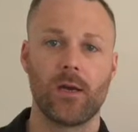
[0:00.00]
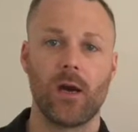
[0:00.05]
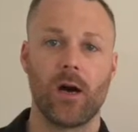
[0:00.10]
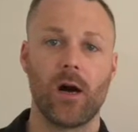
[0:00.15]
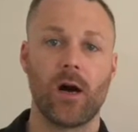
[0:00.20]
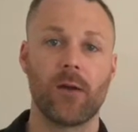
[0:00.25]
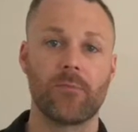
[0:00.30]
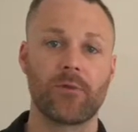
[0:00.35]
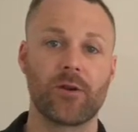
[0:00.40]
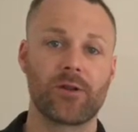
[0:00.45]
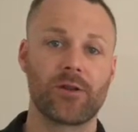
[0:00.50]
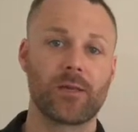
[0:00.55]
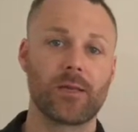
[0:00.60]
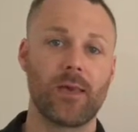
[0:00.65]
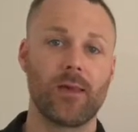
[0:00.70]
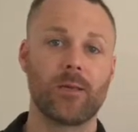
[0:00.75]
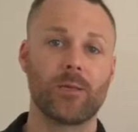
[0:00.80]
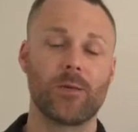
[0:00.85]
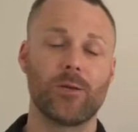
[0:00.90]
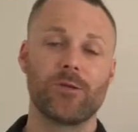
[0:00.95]
I'm going to
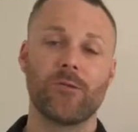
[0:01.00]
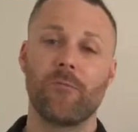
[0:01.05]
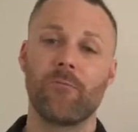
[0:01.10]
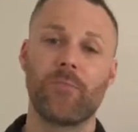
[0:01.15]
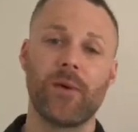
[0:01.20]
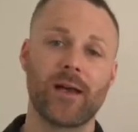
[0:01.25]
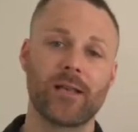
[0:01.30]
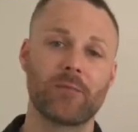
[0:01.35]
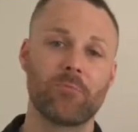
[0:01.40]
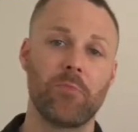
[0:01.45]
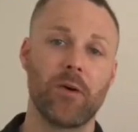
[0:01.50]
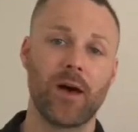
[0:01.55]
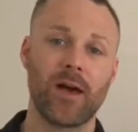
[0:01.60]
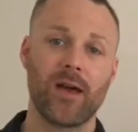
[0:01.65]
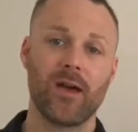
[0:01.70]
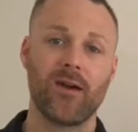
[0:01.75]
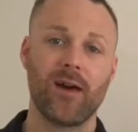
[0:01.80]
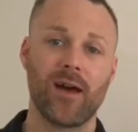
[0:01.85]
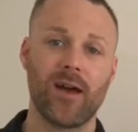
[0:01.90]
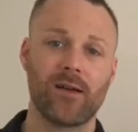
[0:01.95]
teach you the best
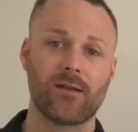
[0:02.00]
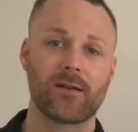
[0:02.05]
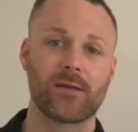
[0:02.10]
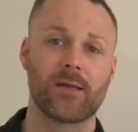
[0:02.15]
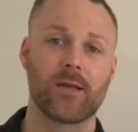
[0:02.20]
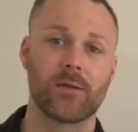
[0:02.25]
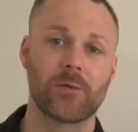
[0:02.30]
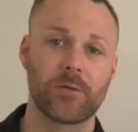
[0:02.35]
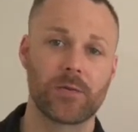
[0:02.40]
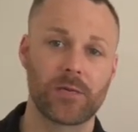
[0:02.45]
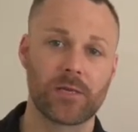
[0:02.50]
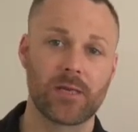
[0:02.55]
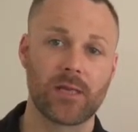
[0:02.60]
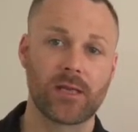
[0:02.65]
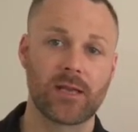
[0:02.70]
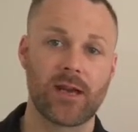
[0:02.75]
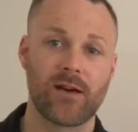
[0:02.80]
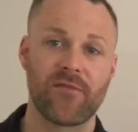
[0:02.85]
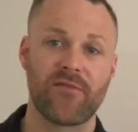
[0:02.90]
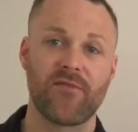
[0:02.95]
biohacks such as the
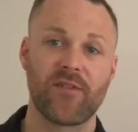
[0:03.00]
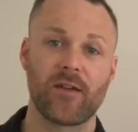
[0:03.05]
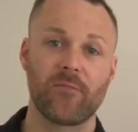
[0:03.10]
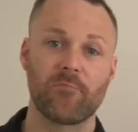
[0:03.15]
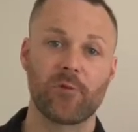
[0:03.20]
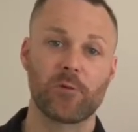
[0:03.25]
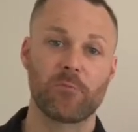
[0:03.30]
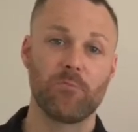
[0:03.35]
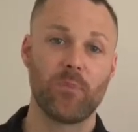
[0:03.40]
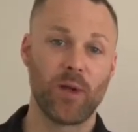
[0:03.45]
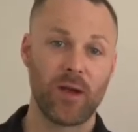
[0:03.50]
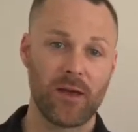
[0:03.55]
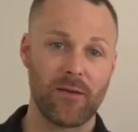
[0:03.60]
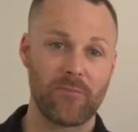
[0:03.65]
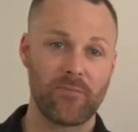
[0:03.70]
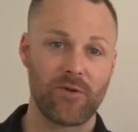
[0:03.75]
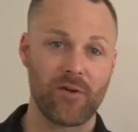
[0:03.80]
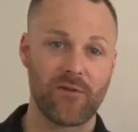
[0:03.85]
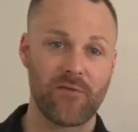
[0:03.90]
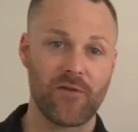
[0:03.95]
now famous
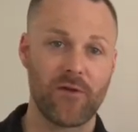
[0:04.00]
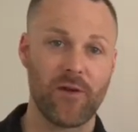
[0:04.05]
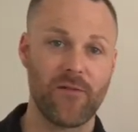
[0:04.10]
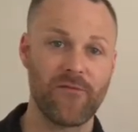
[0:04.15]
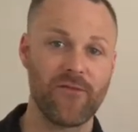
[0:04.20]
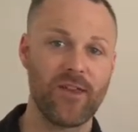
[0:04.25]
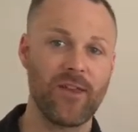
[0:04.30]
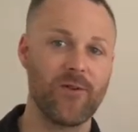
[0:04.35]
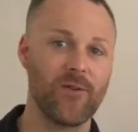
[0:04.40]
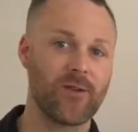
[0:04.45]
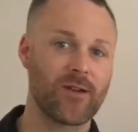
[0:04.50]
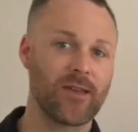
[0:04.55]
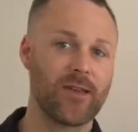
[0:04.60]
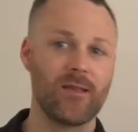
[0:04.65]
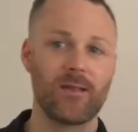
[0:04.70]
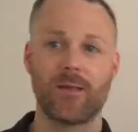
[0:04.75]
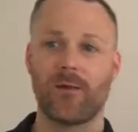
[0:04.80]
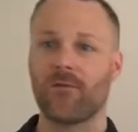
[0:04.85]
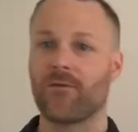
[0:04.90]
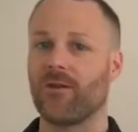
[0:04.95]
bulletproof coffee, or
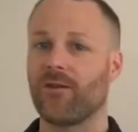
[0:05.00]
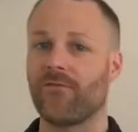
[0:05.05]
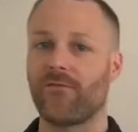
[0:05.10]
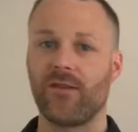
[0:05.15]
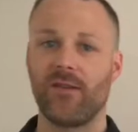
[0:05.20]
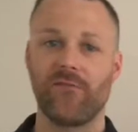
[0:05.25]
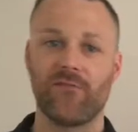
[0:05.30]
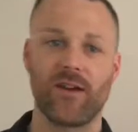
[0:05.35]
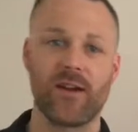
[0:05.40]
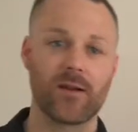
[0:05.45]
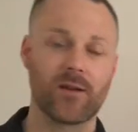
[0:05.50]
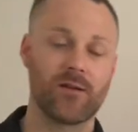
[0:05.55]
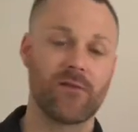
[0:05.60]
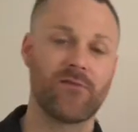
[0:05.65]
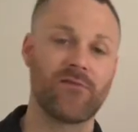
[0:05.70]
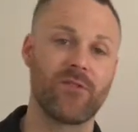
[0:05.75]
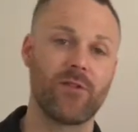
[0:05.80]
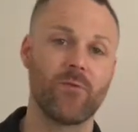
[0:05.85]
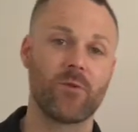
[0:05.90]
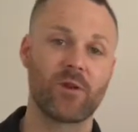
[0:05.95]
keto coffee, fat
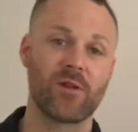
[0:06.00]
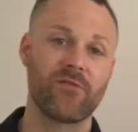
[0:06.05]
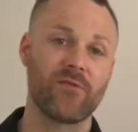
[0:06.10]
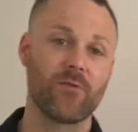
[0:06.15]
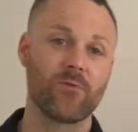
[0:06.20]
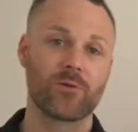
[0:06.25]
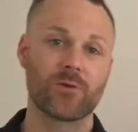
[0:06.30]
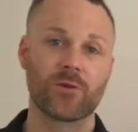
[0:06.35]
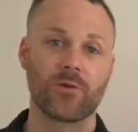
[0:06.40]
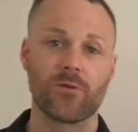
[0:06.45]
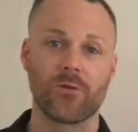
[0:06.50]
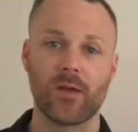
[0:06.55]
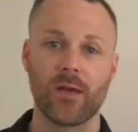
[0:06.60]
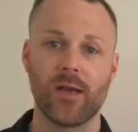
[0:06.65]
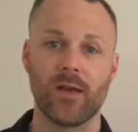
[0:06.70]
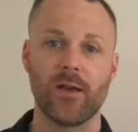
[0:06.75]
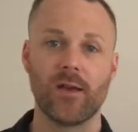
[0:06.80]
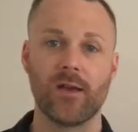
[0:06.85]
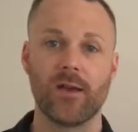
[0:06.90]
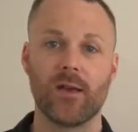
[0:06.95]
coffee, whatever you want to call
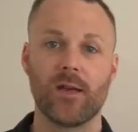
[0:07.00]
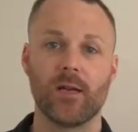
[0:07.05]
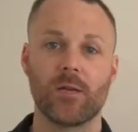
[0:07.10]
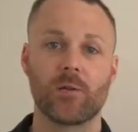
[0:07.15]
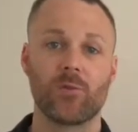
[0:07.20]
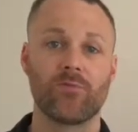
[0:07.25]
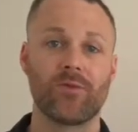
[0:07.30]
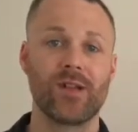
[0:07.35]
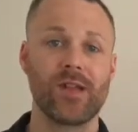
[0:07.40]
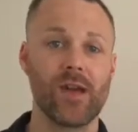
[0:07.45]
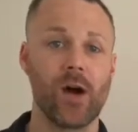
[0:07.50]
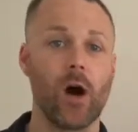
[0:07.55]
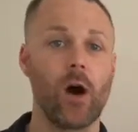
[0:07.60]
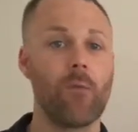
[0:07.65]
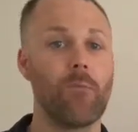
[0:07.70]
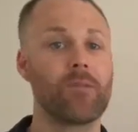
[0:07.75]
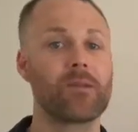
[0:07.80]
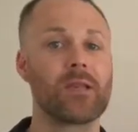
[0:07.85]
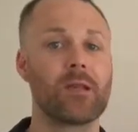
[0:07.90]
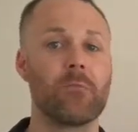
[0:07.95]
it, to really
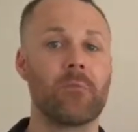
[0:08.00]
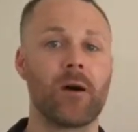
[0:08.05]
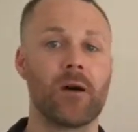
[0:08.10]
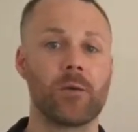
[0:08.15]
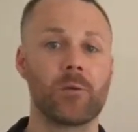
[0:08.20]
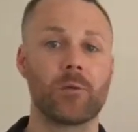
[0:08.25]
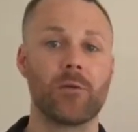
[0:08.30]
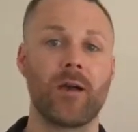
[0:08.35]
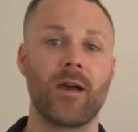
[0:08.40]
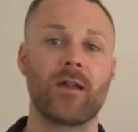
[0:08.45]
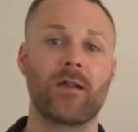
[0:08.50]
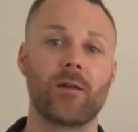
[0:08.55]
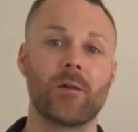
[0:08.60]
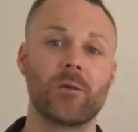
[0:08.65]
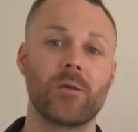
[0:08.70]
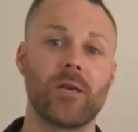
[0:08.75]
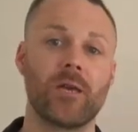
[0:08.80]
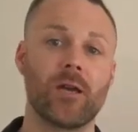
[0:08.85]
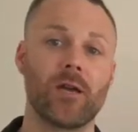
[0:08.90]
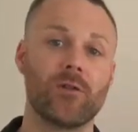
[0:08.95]
optimize your
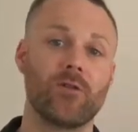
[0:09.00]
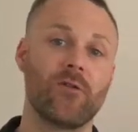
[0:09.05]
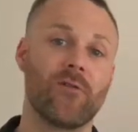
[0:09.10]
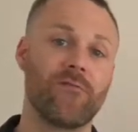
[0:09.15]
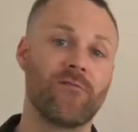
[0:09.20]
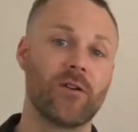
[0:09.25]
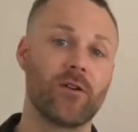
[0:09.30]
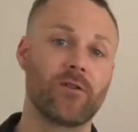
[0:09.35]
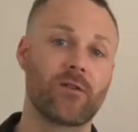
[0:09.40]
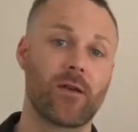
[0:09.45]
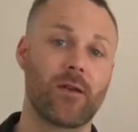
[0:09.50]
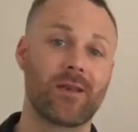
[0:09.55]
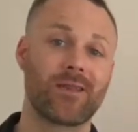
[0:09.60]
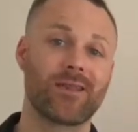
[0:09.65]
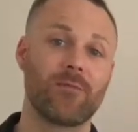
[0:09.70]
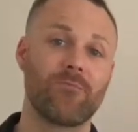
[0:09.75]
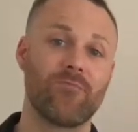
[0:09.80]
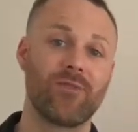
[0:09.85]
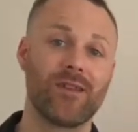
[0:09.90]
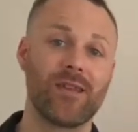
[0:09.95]
energy and your
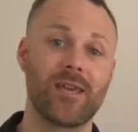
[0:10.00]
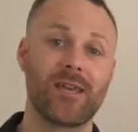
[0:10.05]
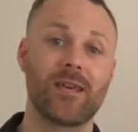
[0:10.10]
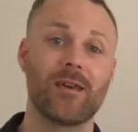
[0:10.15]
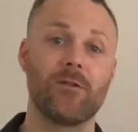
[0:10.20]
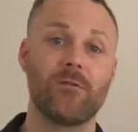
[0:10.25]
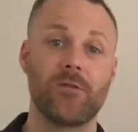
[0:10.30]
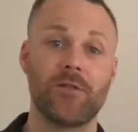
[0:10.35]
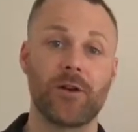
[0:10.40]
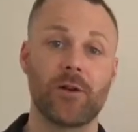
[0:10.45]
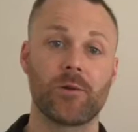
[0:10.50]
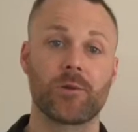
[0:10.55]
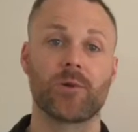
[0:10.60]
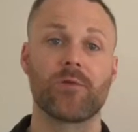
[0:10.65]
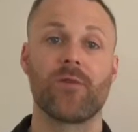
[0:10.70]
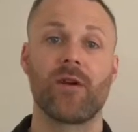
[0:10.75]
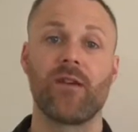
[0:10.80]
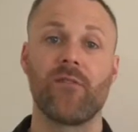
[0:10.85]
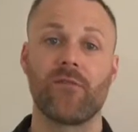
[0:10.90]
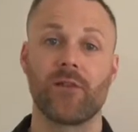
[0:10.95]
focus and really kill those
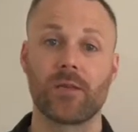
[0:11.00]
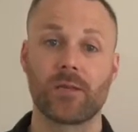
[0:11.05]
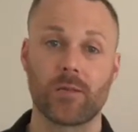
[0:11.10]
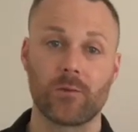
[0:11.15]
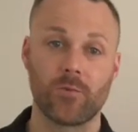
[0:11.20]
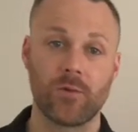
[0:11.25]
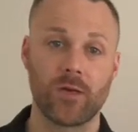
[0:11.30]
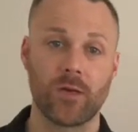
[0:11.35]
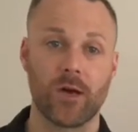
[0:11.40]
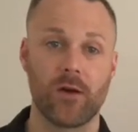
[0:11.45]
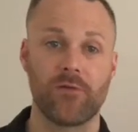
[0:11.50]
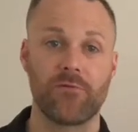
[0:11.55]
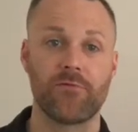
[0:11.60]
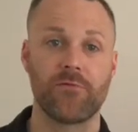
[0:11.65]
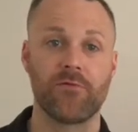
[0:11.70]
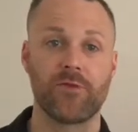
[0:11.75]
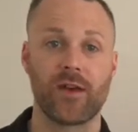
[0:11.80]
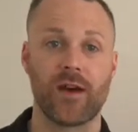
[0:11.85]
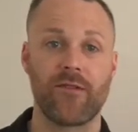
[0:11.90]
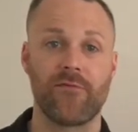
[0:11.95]
cravings as we go
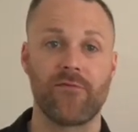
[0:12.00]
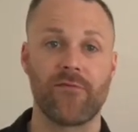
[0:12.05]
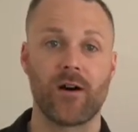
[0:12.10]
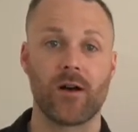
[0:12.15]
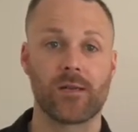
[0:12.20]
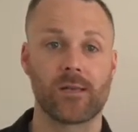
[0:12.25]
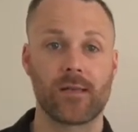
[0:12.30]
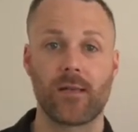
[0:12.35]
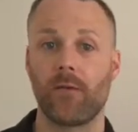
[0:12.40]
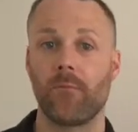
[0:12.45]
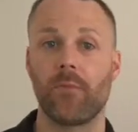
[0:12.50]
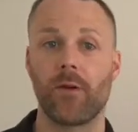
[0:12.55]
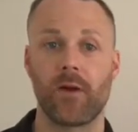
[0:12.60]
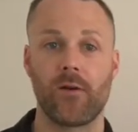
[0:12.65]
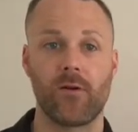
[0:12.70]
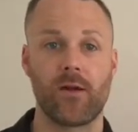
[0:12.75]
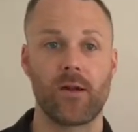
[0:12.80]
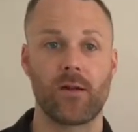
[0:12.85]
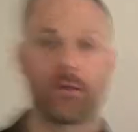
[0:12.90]
through that fasting period.